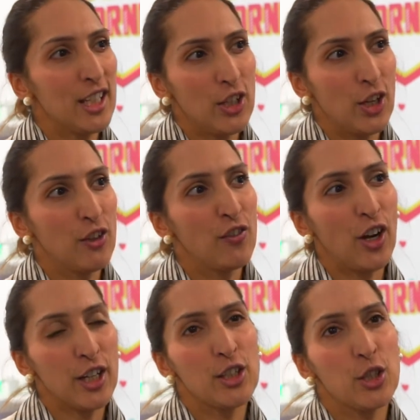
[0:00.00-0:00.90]
You know, you've
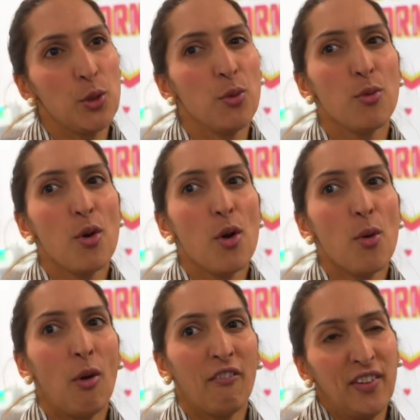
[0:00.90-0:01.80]
got to do
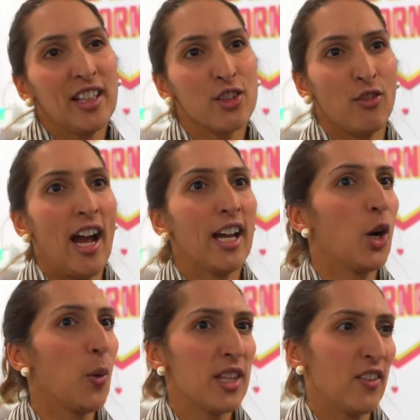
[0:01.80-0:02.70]
what feels right.
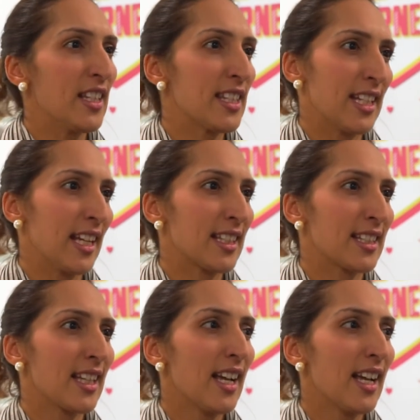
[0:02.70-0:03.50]
Go with your instincts.